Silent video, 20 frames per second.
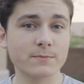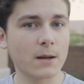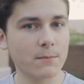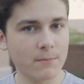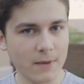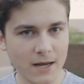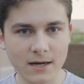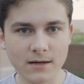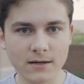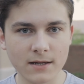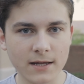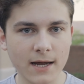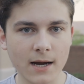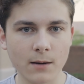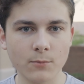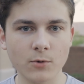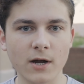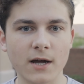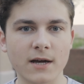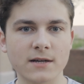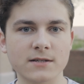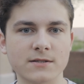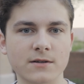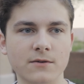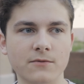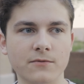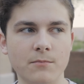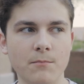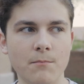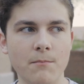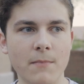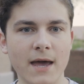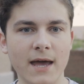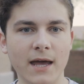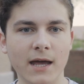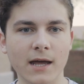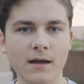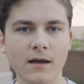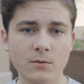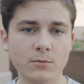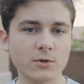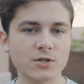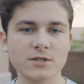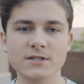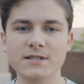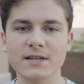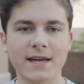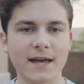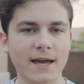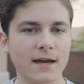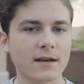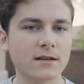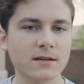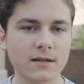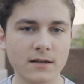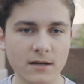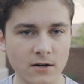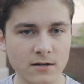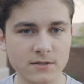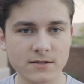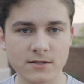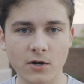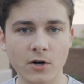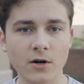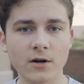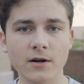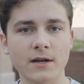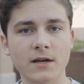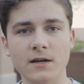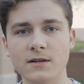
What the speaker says: my main camera as of May, which is the Canon EOS R.